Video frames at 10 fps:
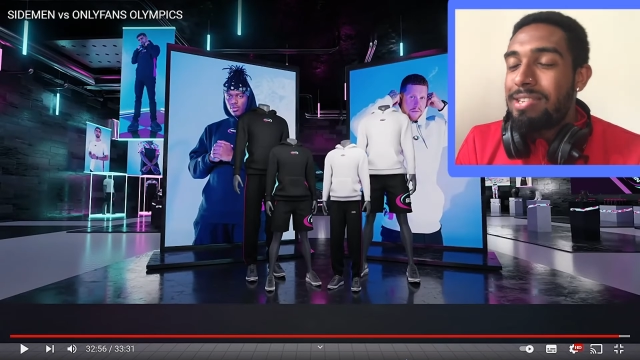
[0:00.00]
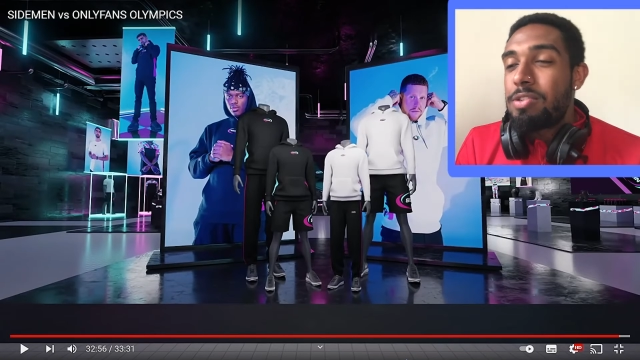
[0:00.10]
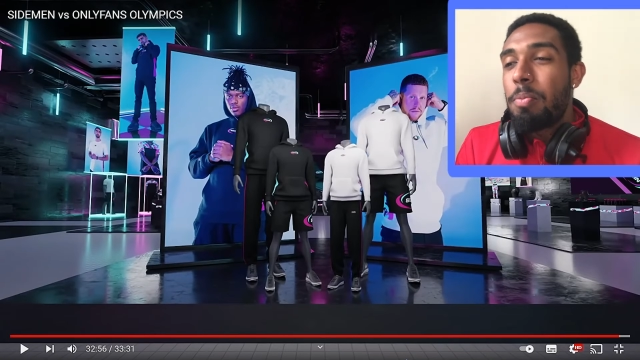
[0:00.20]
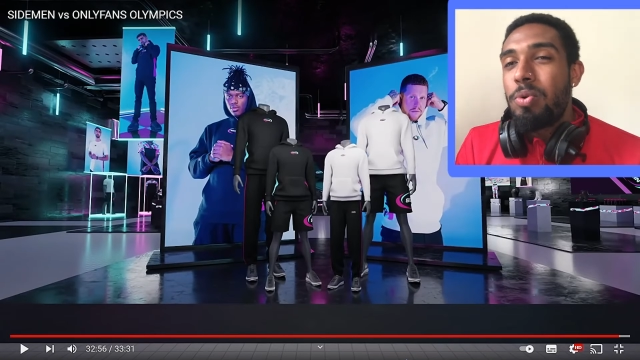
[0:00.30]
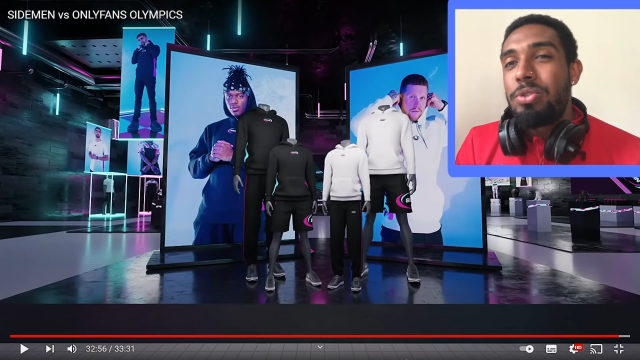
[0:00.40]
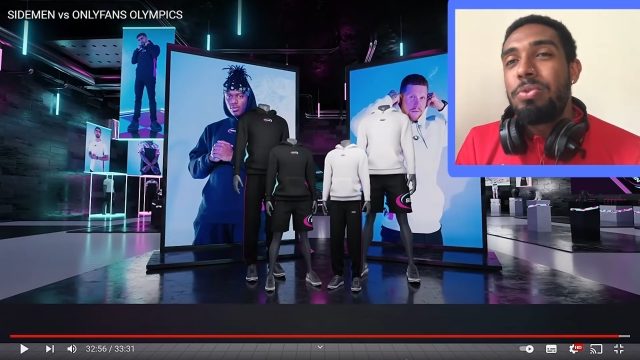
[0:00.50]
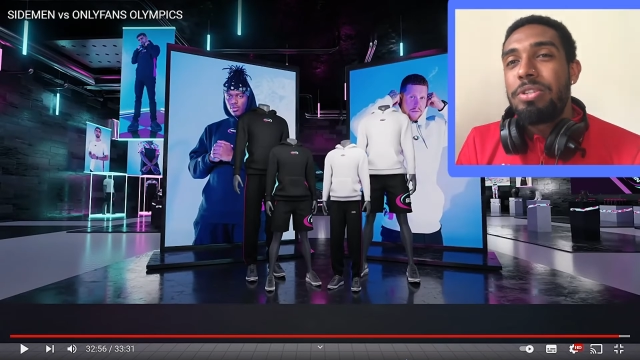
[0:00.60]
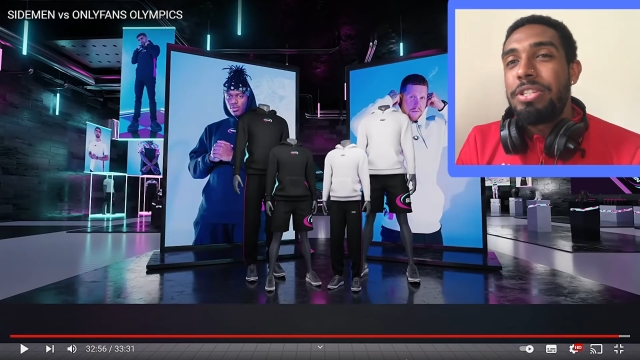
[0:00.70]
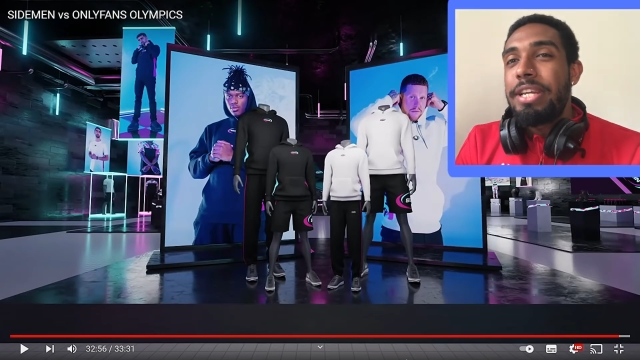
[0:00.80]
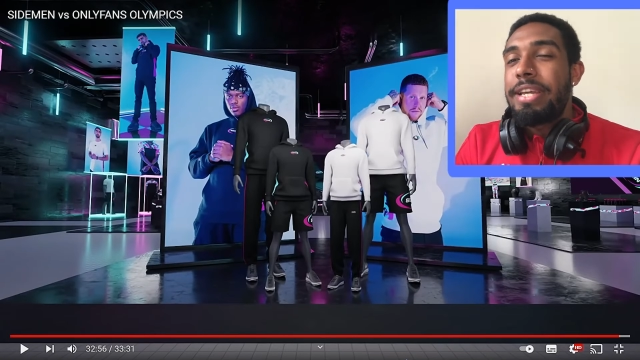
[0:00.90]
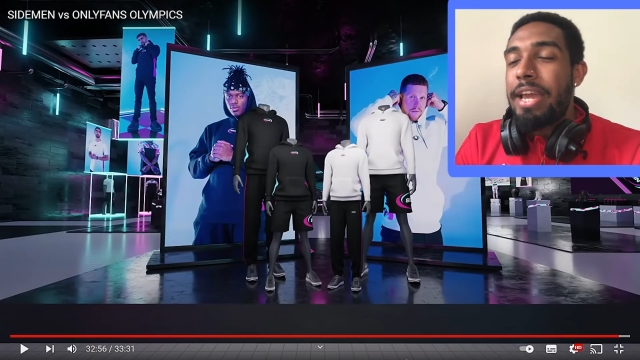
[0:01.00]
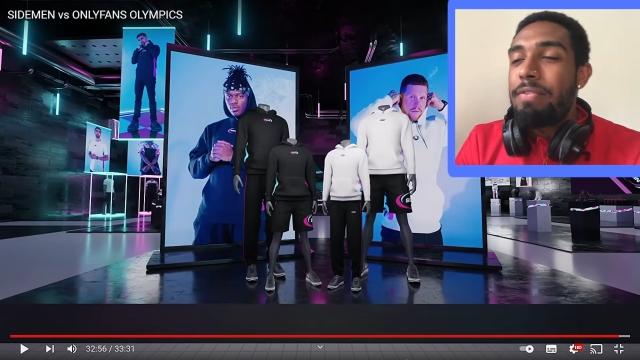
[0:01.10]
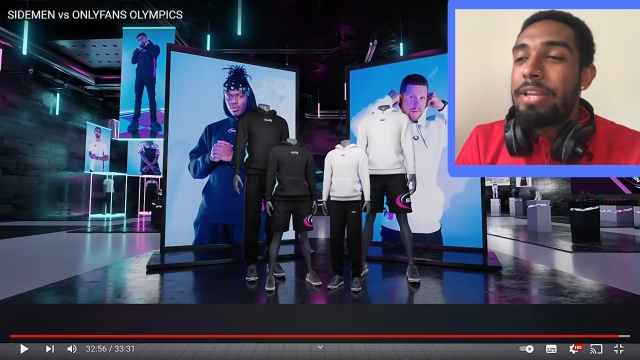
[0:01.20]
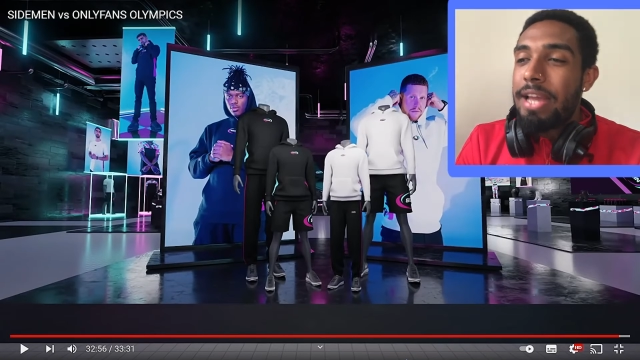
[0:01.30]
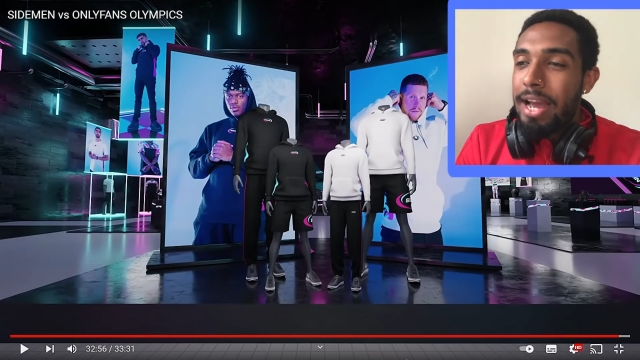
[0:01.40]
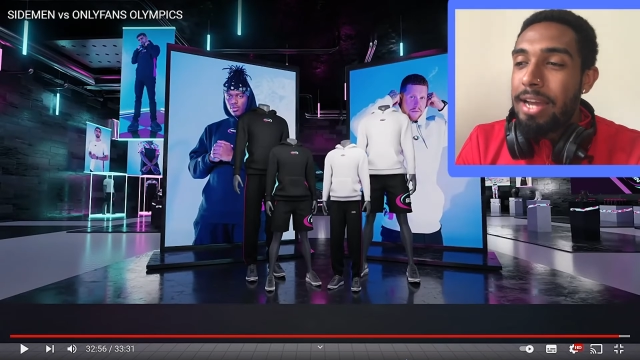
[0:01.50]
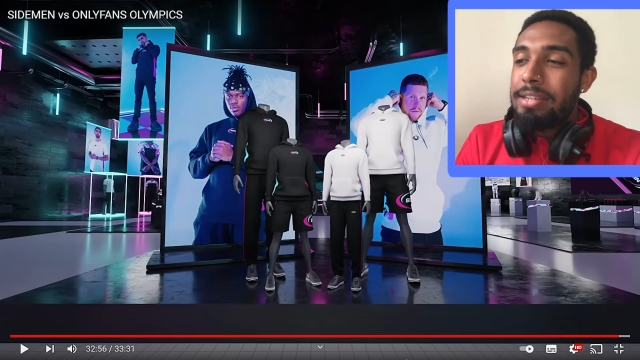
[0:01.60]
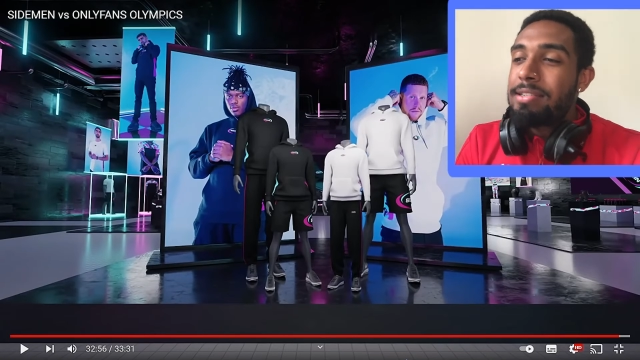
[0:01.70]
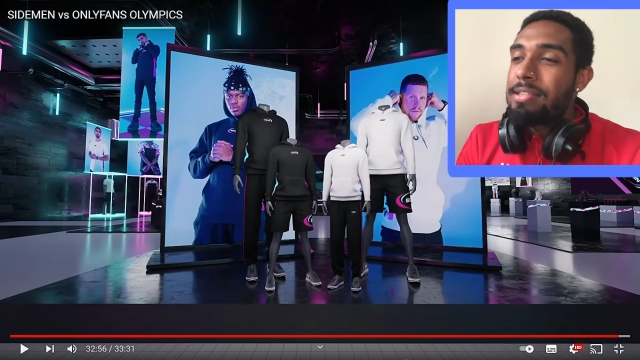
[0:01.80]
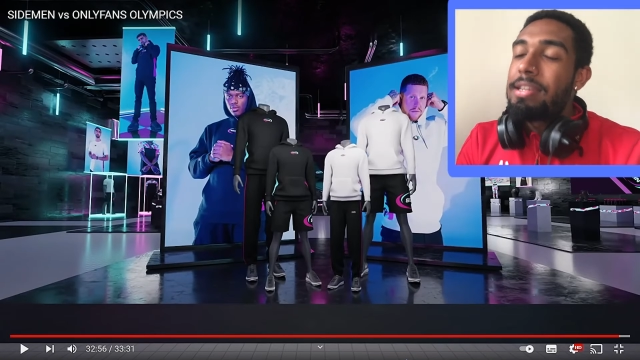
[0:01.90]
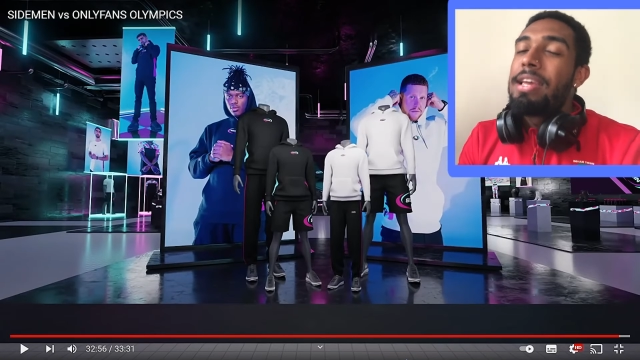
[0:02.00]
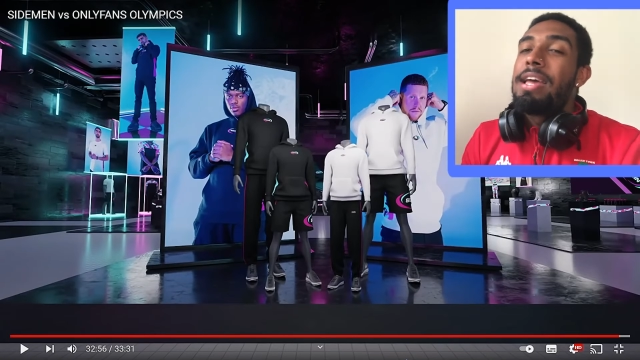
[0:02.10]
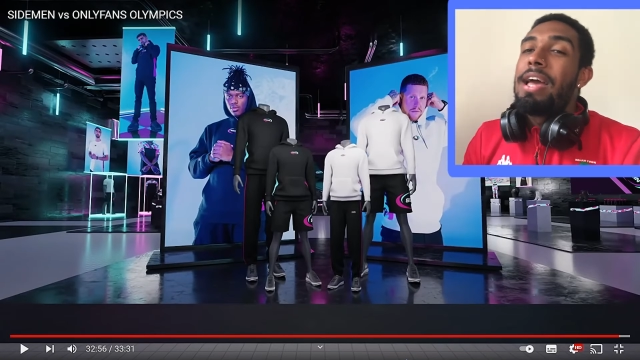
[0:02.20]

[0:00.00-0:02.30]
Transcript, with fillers: This is more JordanGK Reacts.